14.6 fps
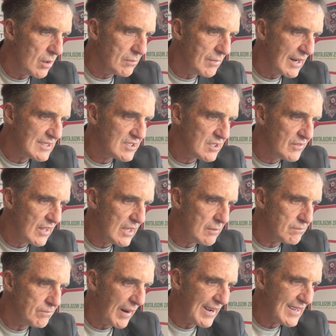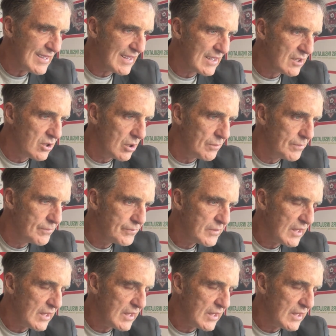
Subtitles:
massively by the club.